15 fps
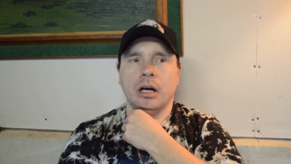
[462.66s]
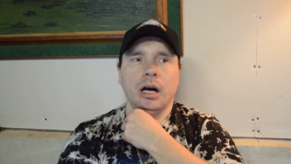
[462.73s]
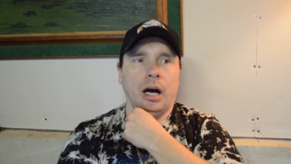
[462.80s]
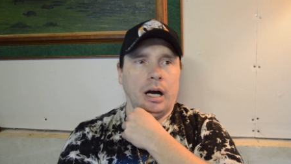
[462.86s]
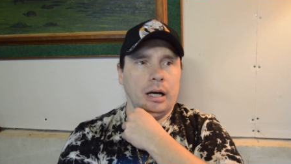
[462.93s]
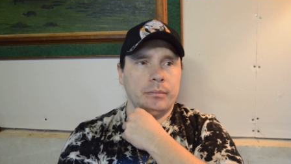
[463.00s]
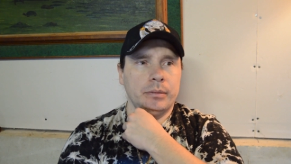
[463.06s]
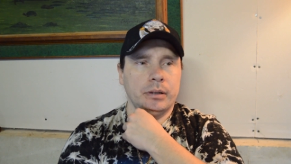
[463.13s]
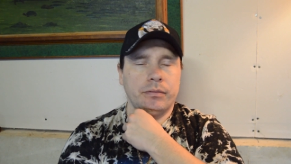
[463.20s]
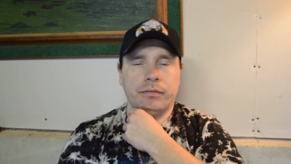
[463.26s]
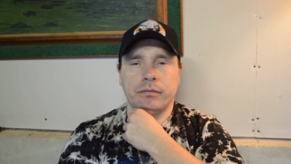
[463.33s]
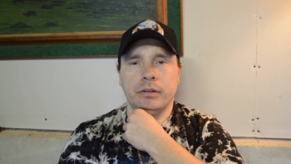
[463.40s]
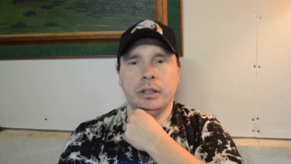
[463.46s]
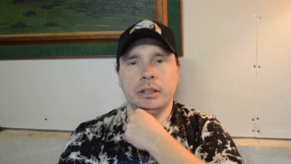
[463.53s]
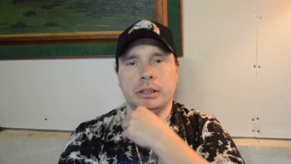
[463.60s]
I'm not.
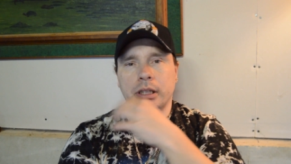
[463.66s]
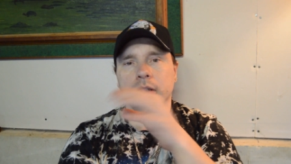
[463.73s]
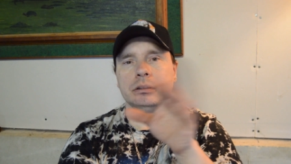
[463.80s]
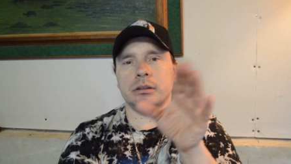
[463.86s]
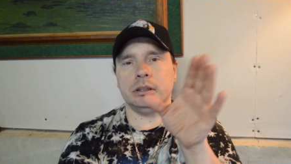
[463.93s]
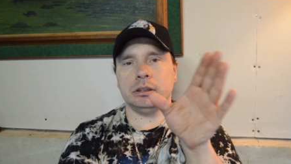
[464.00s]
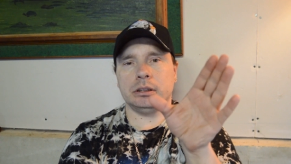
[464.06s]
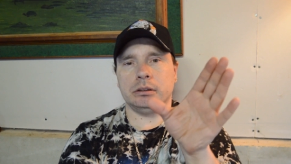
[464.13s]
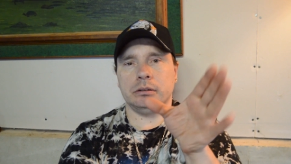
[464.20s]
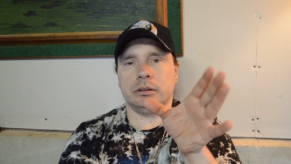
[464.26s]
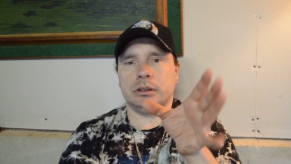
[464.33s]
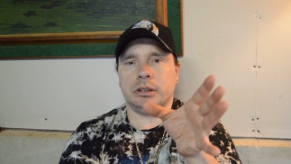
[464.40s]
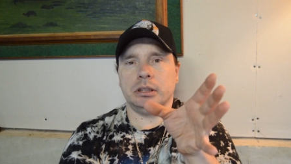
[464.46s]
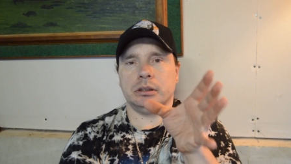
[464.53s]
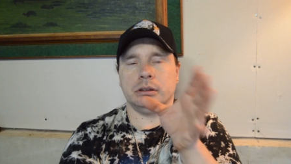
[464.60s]
He's telling this to his
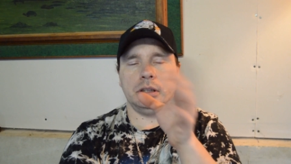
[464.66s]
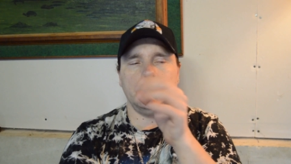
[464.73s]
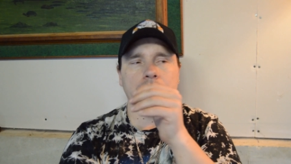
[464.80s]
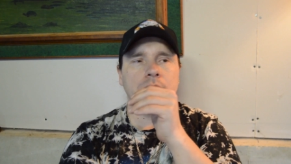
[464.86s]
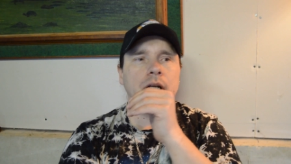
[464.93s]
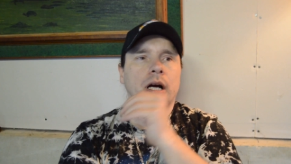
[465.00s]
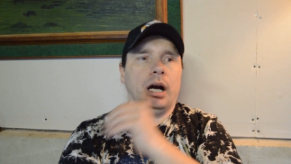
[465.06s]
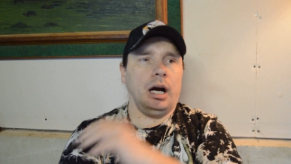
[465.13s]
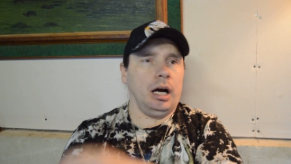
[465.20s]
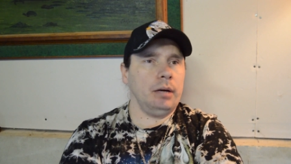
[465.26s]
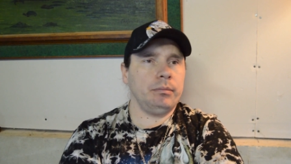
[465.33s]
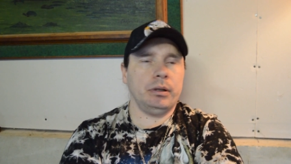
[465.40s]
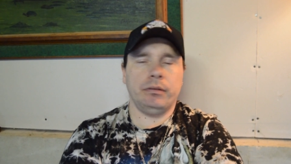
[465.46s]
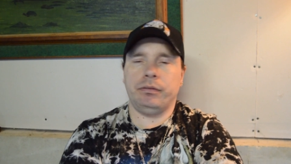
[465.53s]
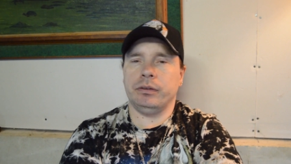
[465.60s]
sister now. I'm
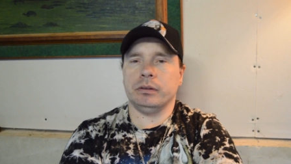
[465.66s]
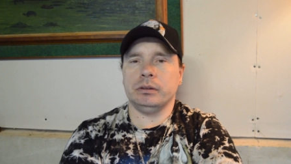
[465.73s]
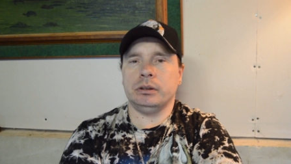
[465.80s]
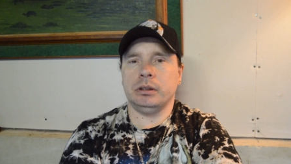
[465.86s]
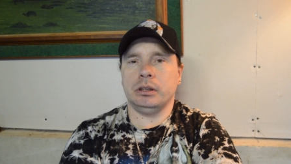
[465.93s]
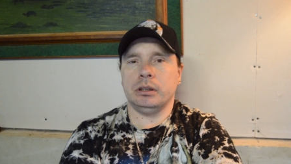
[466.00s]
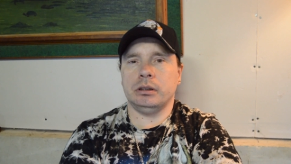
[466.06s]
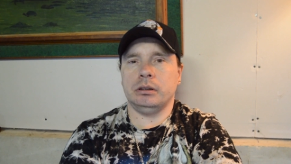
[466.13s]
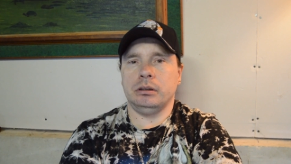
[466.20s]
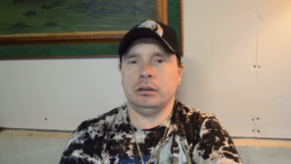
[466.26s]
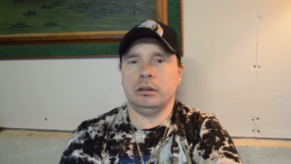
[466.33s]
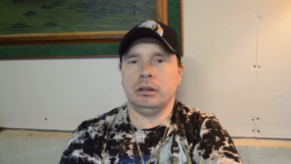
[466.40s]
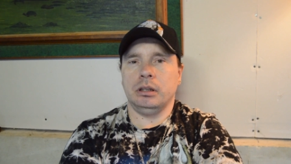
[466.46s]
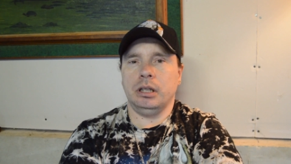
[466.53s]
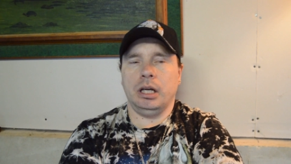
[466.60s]
not feeling too good.
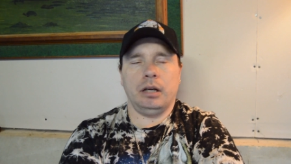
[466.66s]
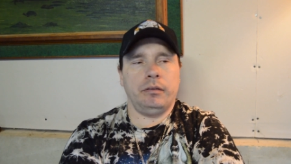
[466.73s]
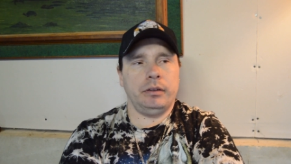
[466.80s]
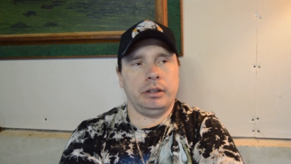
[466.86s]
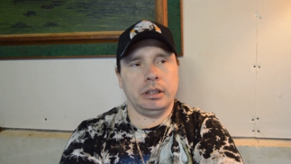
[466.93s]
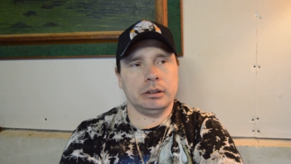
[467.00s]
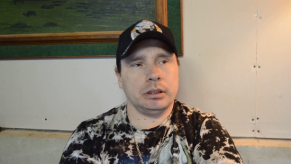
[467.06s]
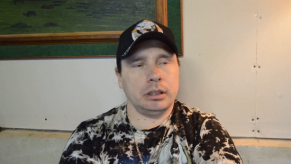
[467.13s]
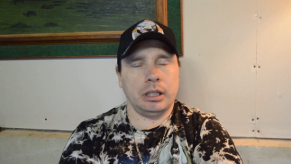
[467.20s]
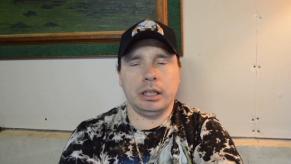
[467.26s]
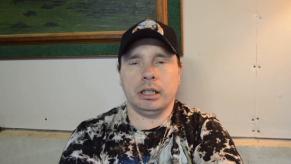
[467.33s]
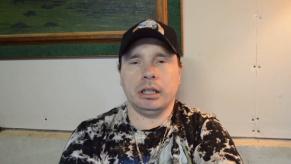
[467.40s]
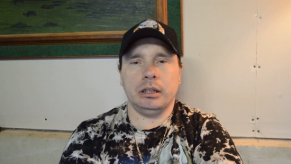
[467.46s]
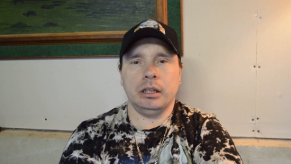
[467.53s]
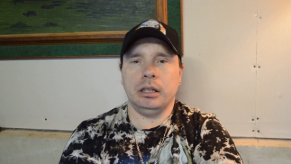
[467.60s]
If he doesn't
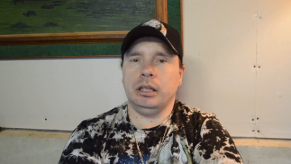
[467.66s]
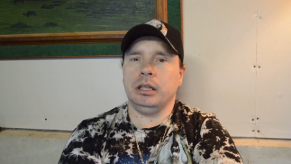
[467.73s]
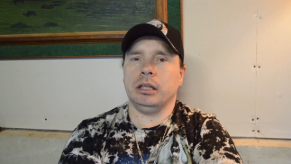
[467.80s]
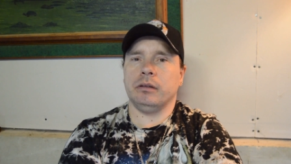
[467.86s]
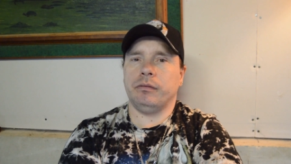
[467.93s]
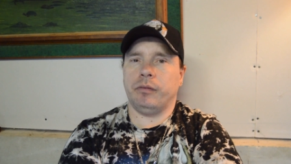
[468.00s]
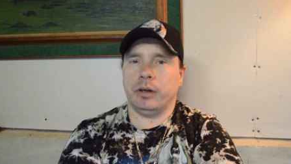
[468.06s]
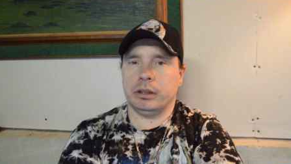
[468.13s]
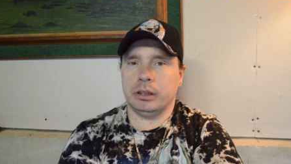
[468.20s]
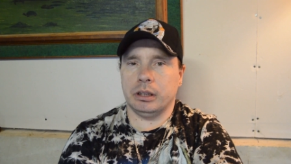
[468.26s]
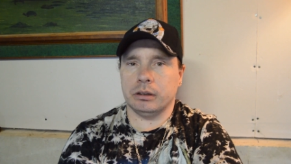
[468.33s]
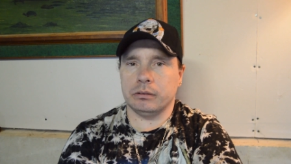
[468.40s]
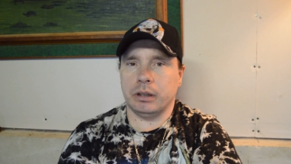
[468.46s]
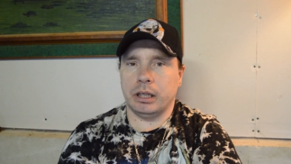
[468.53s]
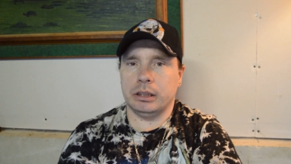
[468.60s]
like it, he can find
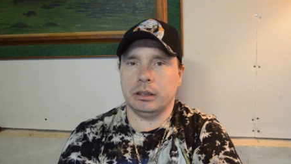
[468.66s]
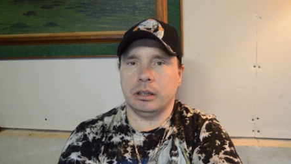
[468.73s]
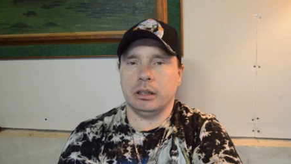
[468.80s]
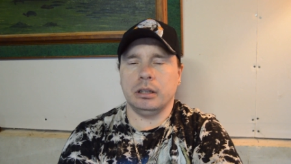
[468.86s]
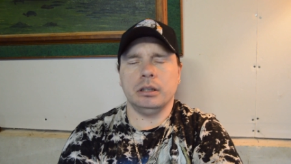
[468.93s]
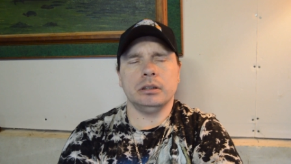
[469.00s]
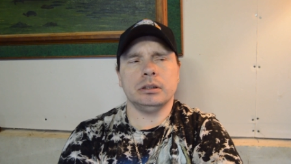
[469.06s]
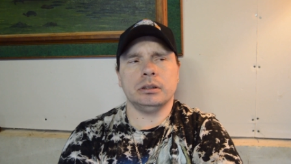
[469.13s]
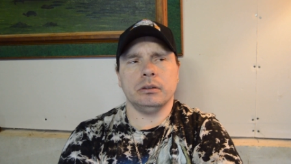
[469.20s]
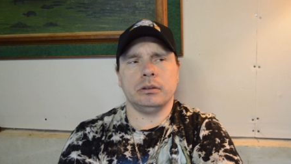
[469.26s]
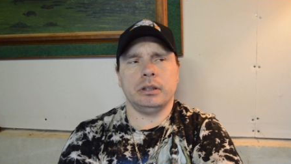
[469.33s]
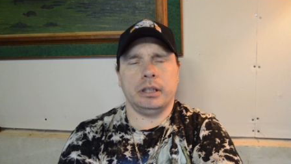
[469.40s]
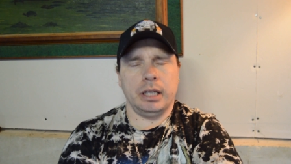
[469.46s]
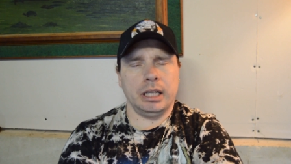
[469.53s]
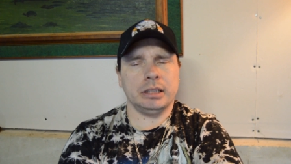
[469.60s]
another ride. So
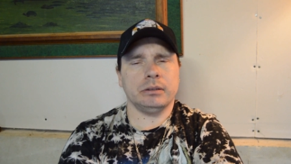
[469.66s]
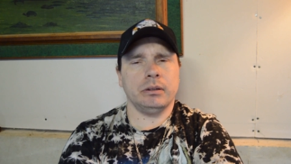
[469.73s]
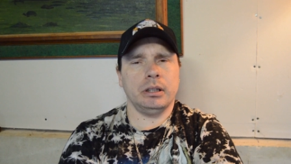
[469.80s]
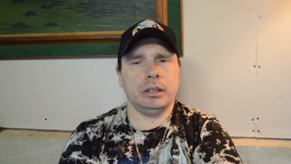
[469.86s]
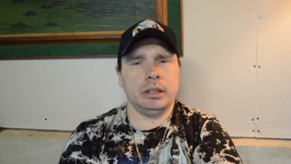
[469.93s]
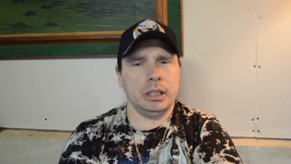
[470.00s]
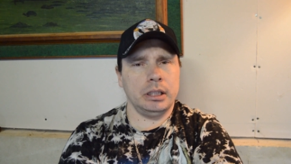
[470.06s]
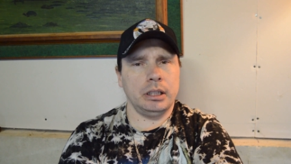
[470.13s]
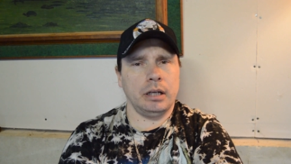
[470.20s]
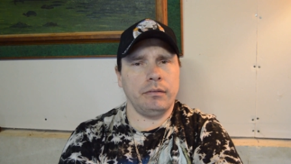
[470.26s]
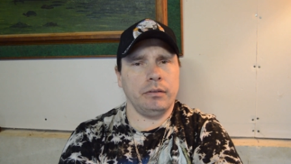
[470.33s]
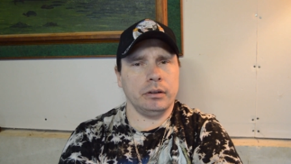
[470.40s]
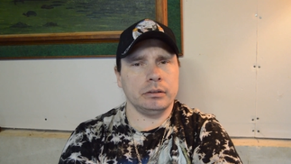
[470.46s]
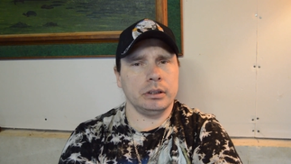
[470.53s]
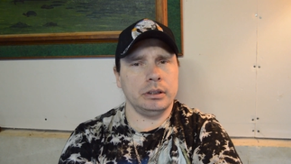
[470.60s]
that's what I did. I
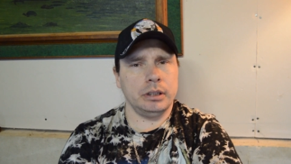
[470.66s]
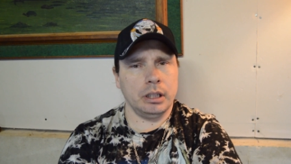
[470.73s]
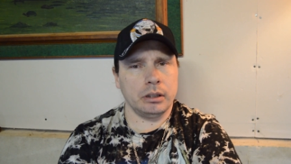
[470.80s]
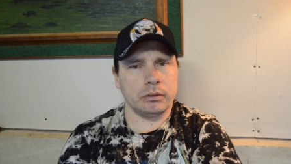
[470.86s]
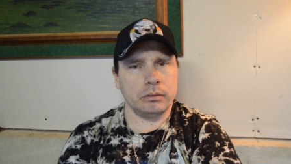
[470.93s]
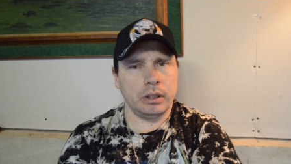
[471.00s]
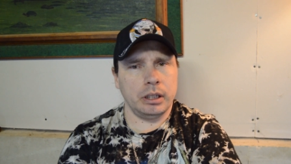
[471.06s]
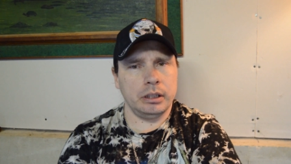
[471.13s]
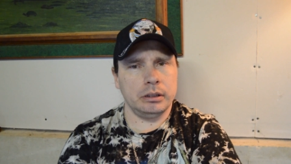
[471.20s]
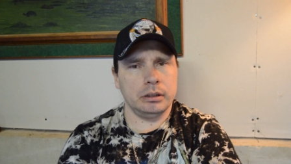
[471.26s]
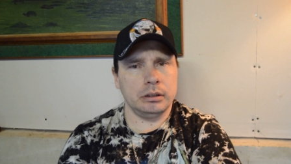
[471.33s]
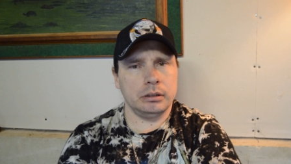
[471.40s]
found another ride.